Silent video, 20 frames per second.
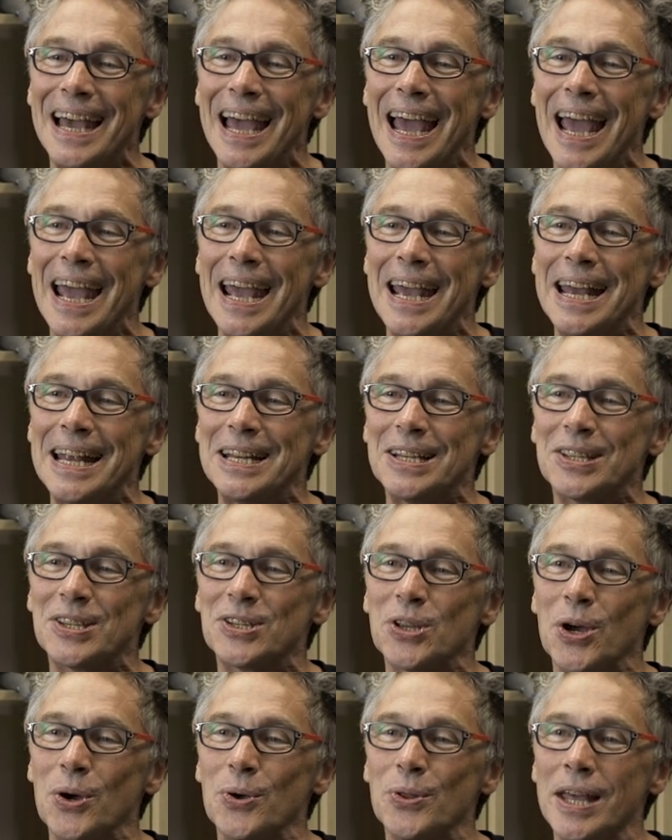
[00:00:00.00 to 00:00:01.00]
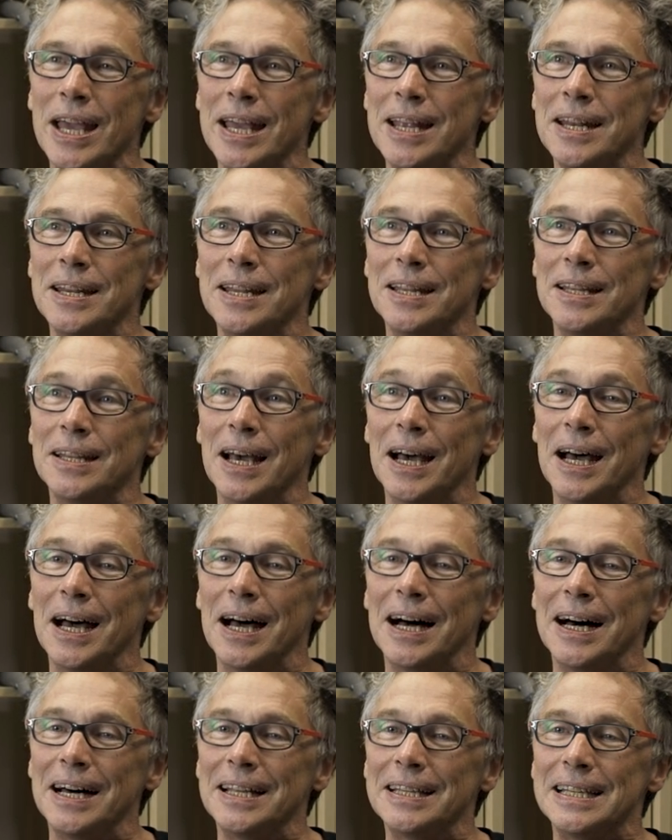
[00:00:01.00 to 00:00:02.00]
And so then
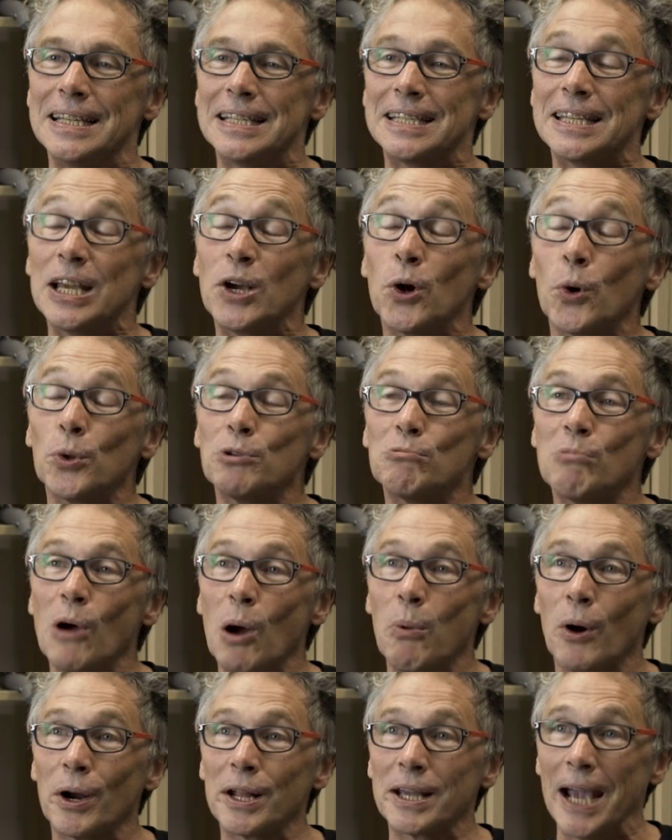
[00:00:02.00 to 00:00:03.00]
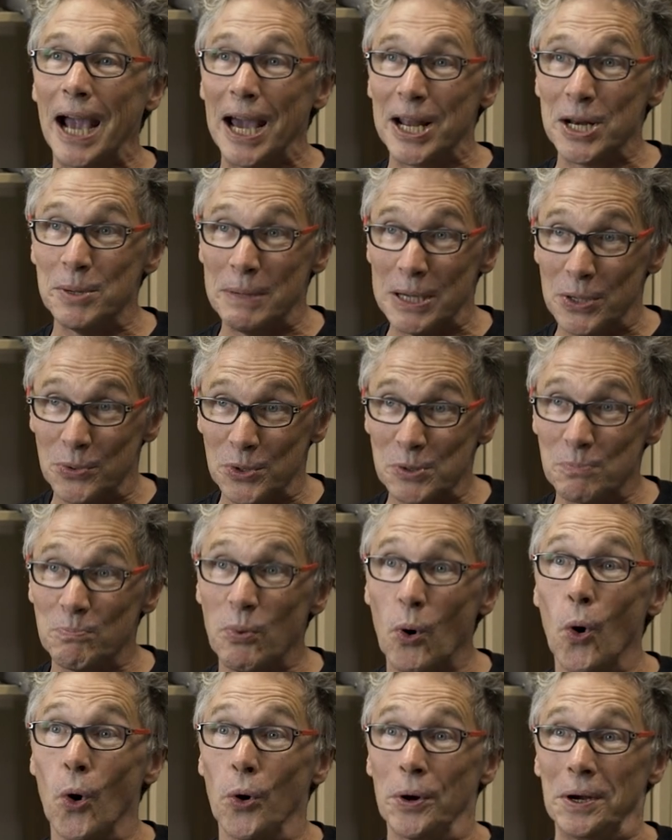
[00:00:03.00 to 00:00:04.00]
this thing called the Robot Academy was
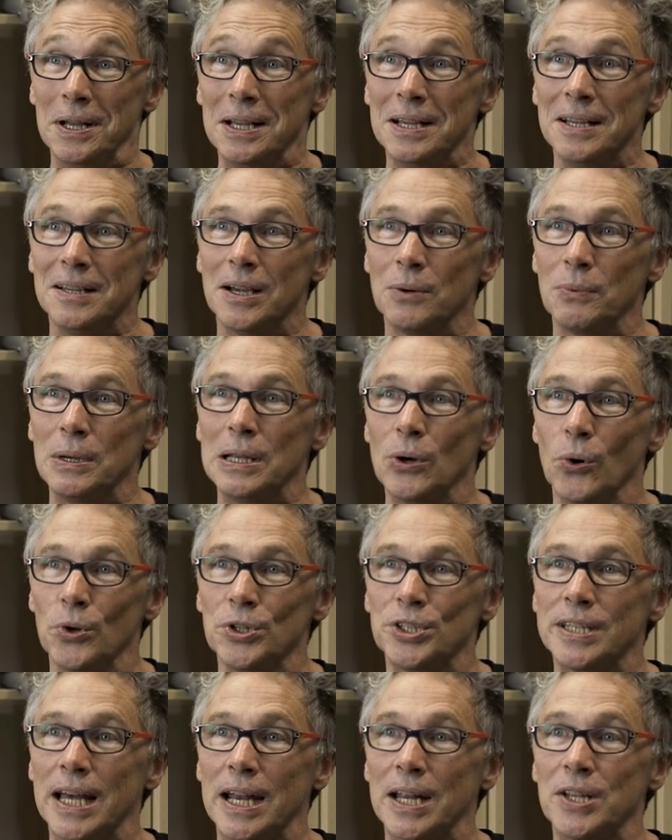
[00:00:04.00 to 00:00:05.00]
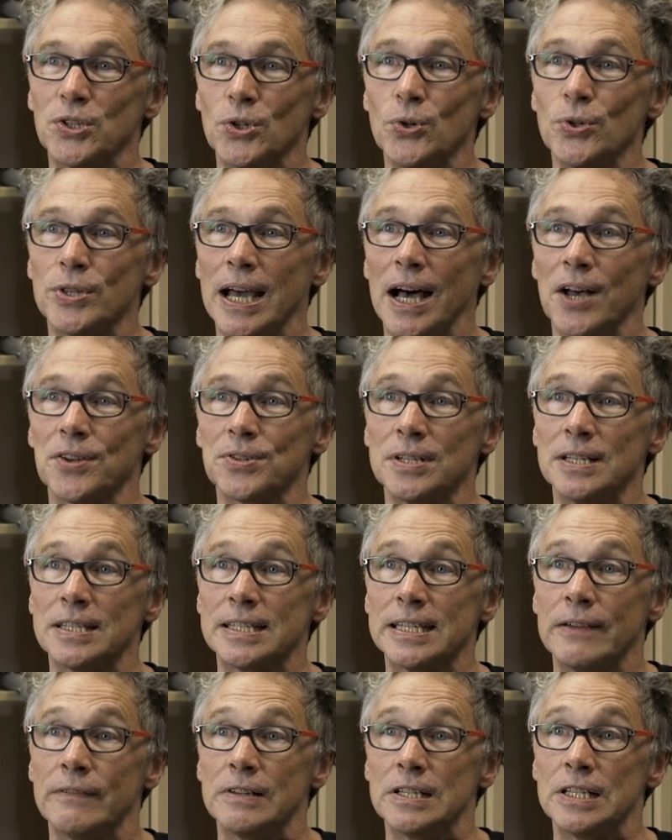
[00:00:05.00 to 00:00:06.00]
born, and we launched that in
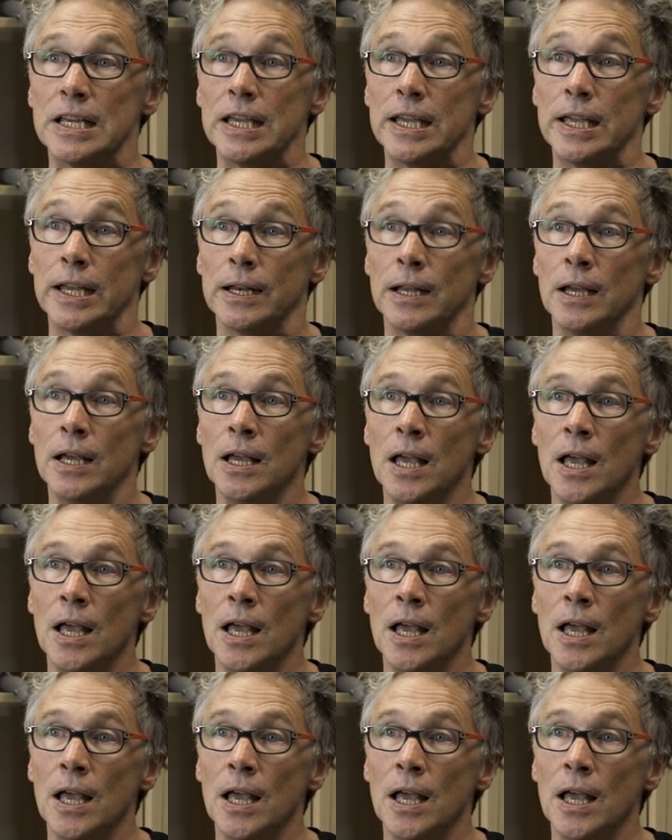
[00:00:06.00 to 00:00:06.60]
2017.